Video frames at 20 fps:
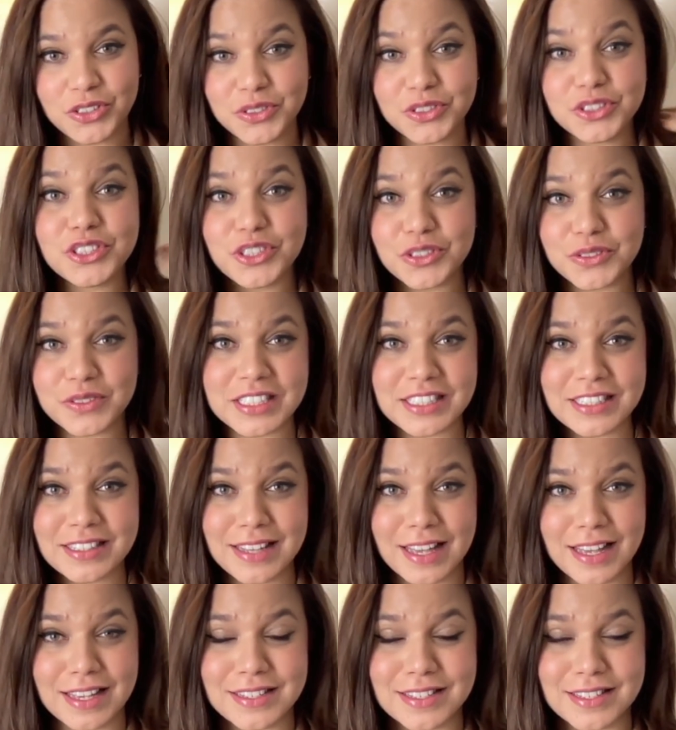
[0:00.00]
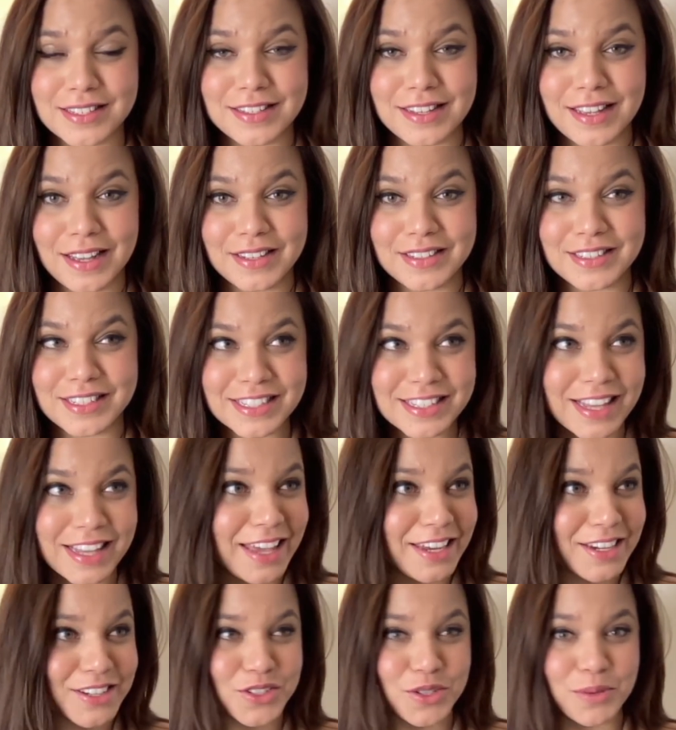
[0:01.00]
Charice has
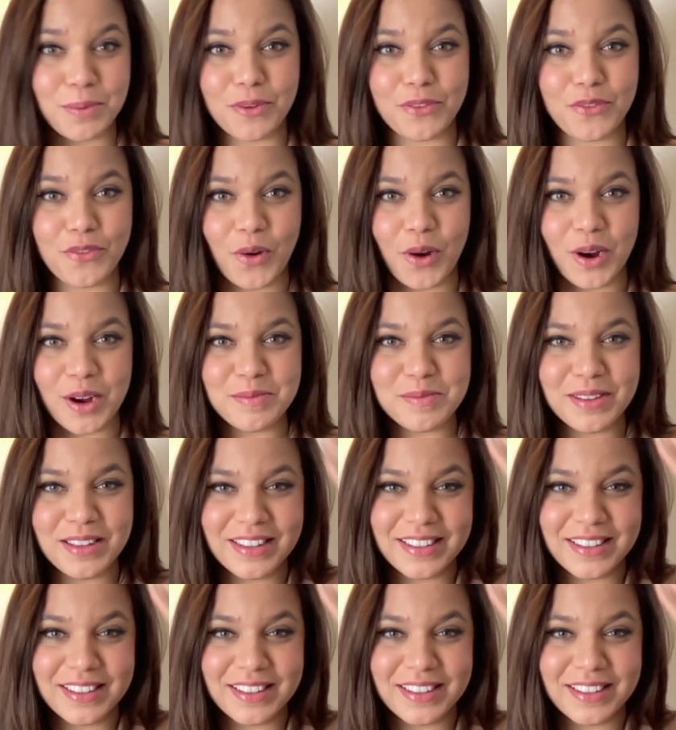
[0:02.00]
decided to perform,